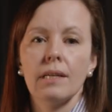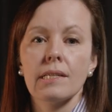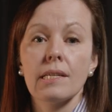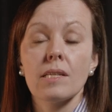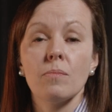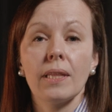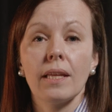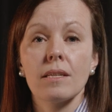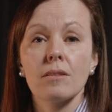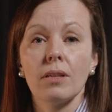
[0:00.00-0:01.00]
Assessment
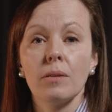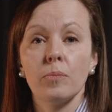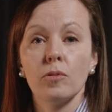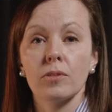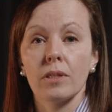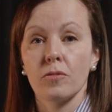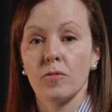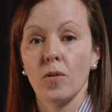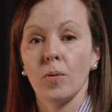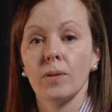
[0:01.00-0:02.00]
has an important
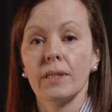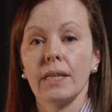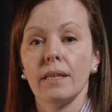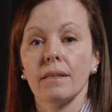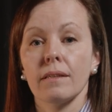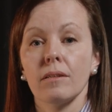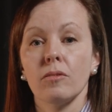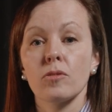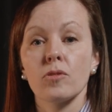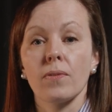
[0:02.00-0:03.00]
role in
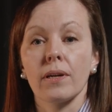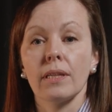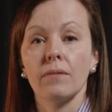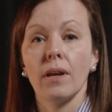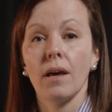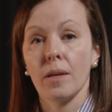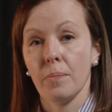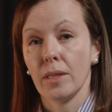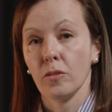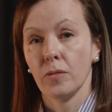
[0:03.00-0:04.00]
constructive
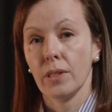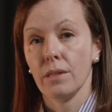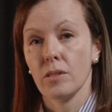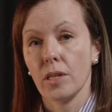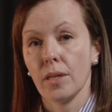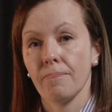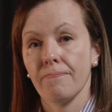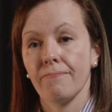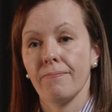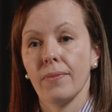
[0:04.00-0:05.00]
alignment of teaching.
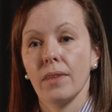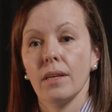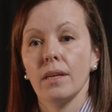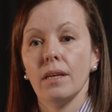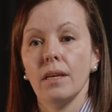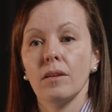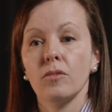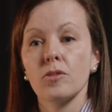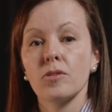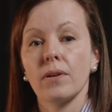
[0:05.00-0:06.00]
In
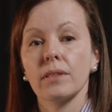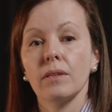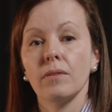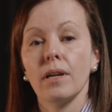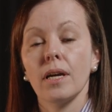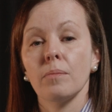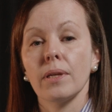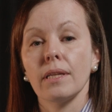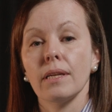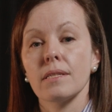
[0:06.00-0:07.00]
constructive
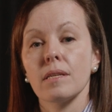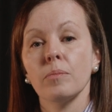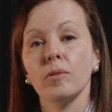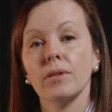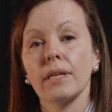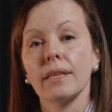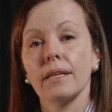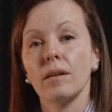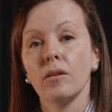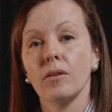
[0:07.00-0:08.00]
alignment, it is important
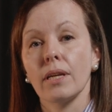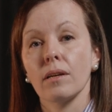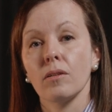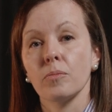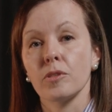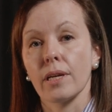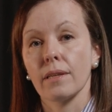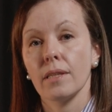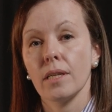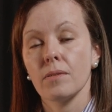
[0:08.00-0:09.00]
that learning
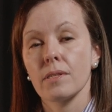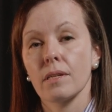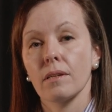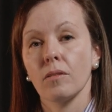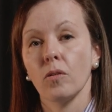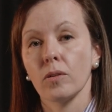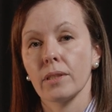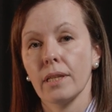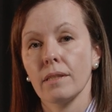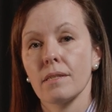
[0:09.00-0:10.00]
objectives,
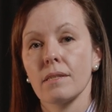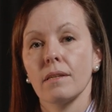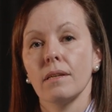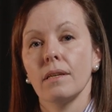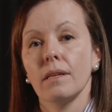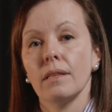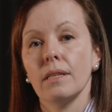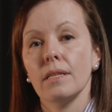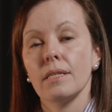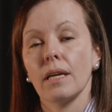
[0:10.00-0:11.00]
contents,
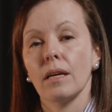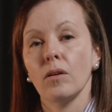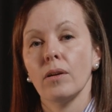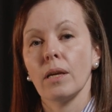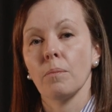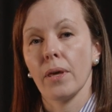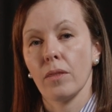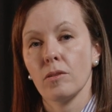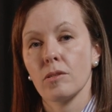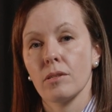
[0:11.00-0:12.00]
teaching and learning
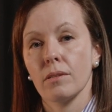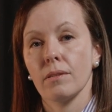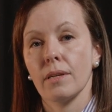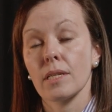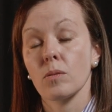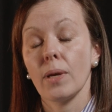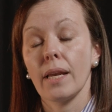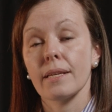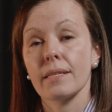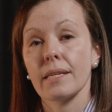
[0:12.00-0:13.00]
methods, as
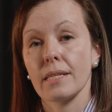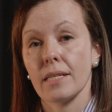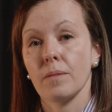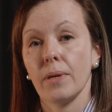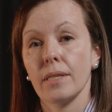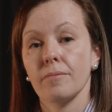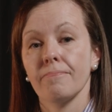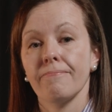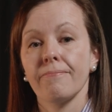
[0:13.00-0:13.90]
well as assessment,